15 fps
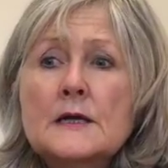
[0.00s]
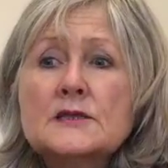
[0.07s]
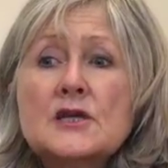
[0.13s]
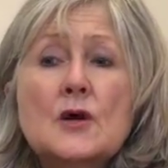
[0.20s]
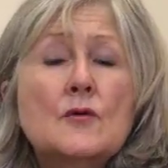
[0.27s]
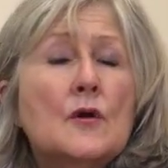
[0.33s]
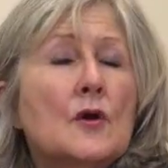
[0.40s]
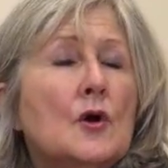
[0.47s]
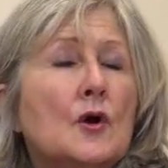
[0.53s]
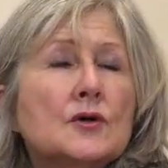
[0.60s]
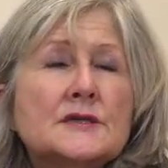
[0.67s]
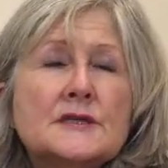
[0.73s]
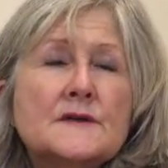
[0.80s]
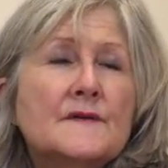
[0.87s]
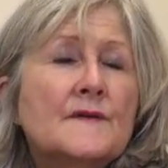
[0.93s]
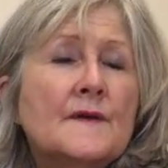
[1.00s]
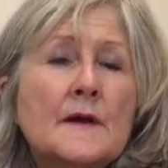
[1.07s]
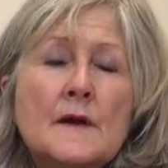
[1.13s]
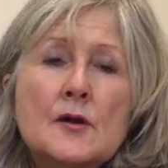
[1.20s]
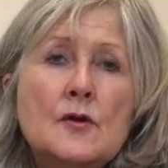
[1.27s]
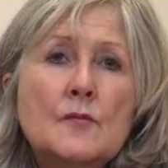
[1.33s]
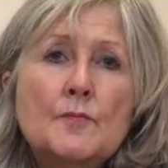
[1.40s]
total cost of
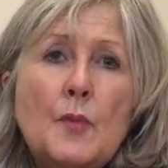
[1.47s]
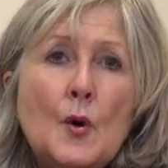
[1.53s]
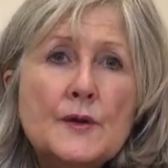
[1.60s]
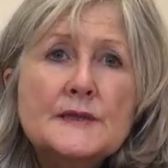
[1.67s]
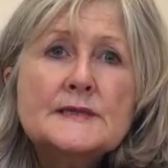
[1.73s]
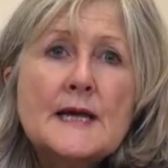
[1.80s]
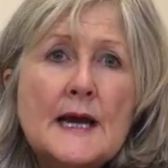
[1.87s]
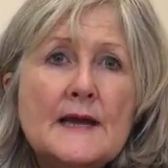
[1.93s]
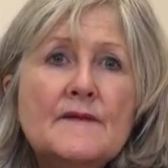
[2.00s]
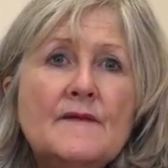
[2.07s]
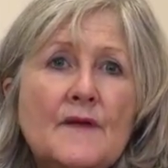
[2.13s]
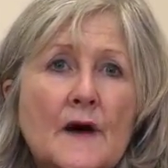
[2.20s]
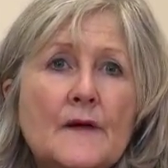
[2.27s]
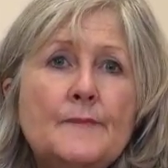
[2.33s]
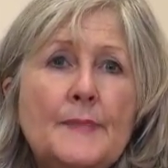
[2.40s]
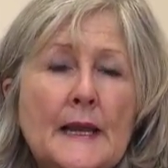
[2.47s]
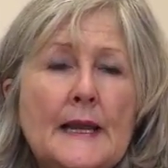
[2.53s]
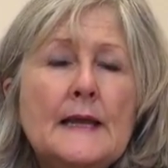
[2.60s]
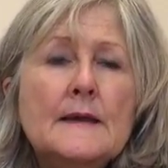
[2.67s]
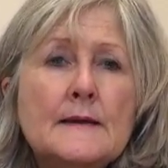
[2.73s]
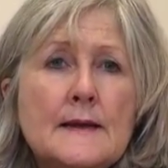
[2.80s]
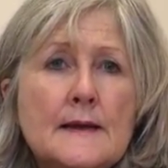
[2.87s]
0.85
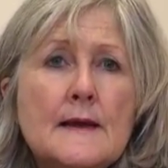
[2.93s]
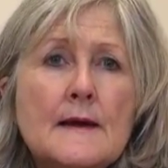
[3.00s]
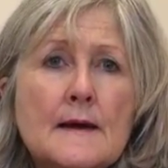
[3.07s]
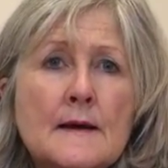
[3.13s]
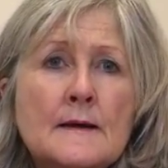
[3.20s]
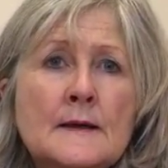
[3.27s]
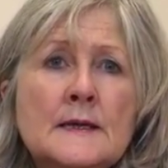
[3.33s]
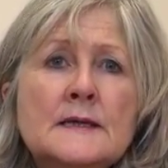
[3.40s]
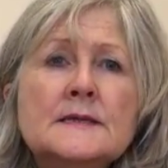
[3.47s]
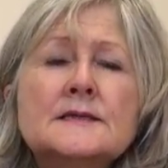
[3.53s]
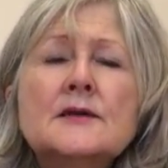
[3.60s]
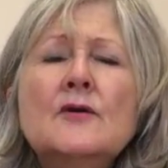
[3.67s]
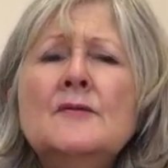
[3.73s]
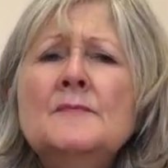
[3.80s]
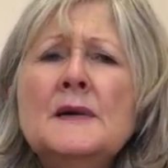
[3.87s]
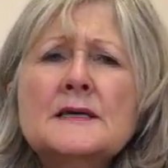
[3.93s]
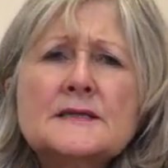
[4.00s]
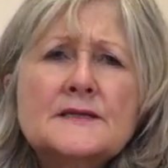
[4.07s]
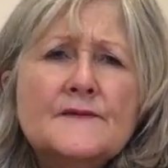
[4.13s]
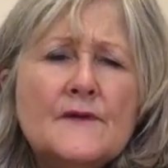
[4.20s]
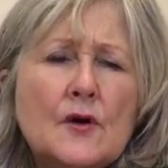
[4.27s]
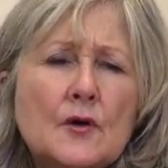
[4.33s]
billion a year. So a
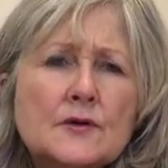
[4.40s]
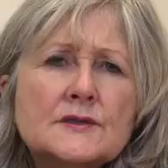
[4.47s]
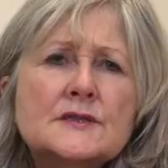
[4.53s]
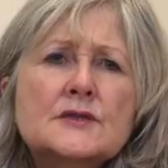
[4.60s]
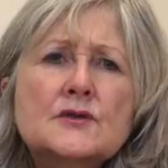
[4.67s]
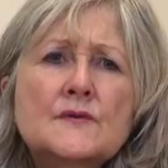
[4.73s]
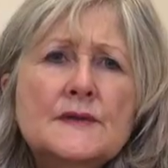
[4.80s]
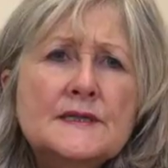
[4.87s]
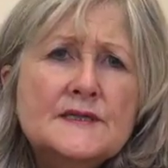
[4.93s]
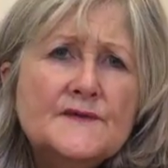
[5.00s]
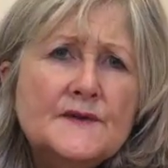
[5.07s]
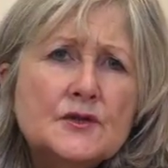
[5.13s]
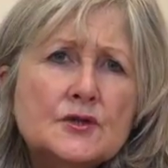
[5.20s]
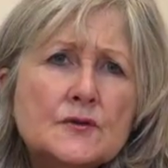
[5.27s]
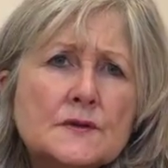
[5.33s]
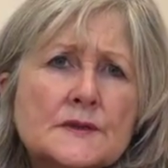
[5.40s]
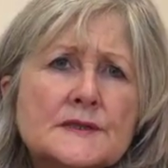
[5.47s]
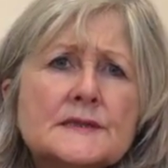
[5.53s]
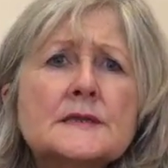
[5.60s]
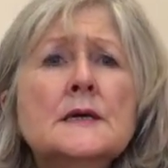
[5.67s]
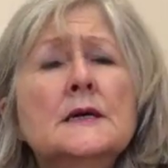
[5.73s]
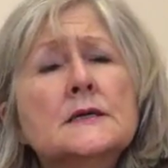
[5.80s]
massive cost to
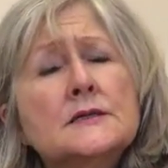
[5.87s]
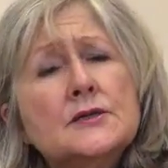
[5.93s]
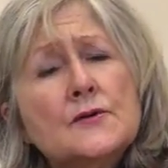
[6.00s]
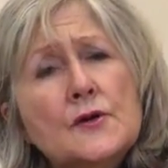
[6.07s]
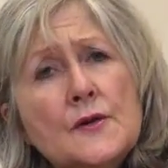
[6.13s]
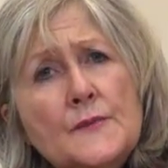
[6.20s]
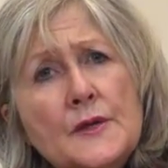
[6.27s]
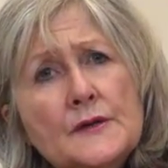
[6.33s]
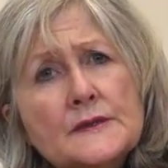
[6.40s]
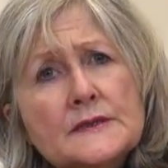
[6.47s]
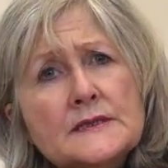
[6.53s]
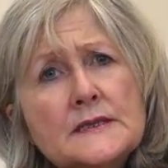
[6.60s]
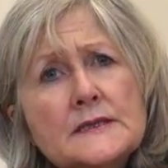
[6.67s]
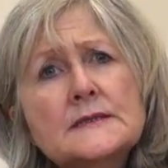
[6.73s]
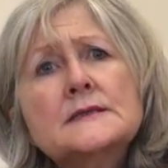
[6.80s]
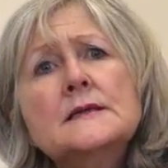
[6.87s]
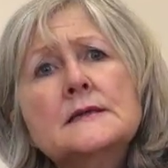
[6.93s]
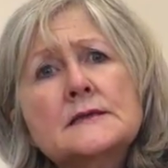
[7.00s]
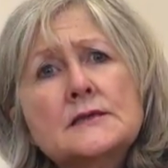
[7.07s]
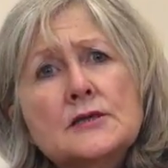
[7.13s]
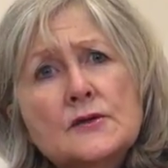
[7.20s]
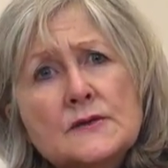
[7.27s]
individuals, to communities
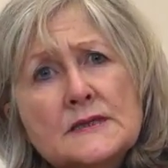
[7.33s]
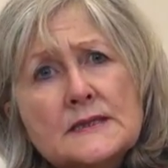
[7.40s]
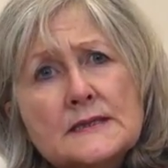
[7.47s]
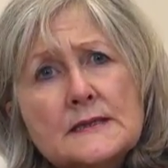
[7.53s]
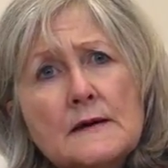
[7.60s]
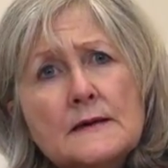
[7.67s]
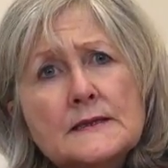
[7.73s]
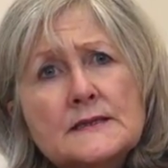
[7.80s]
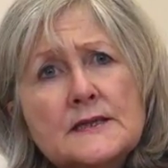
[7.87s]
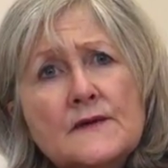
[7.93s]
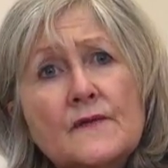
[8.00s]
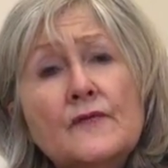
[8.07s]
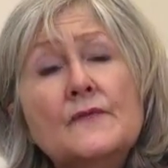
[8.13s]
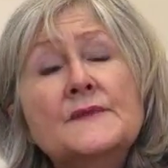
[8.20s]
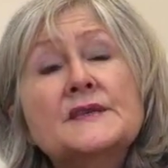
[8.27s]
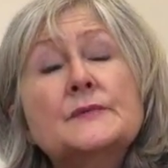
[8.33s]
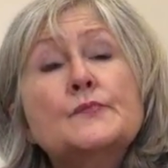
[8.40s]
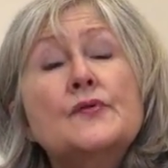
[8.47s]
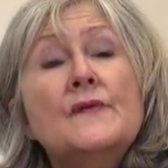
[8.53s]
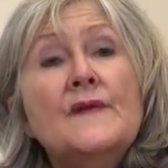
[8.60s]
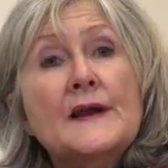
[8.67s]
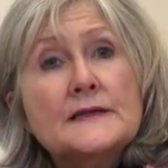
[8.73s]
and to society from this
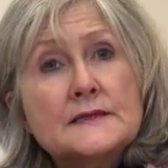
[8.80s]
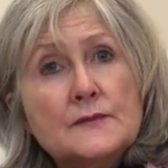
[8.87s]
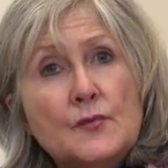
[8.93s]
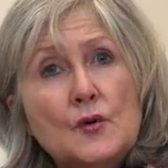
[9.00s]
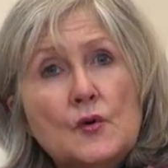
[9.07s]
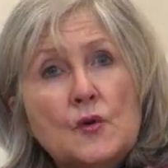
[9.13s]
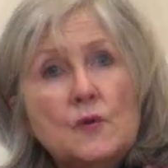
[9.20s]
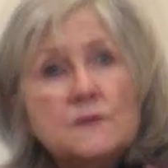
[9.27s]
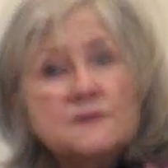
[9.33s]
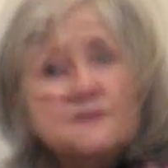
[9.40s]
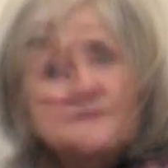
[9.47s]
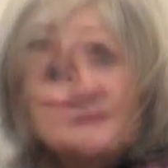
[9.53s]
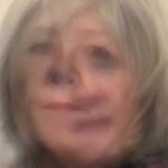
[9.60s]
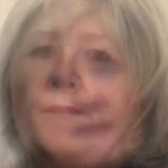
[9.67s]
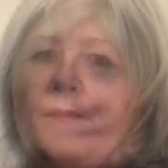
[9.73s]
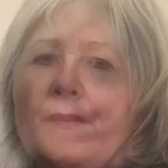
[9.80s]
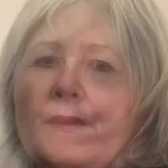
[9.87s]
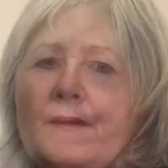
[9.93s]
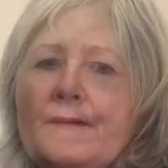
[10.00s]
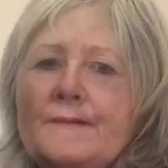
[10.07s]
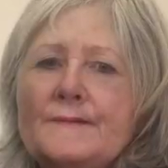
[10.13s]
preventable cause of death.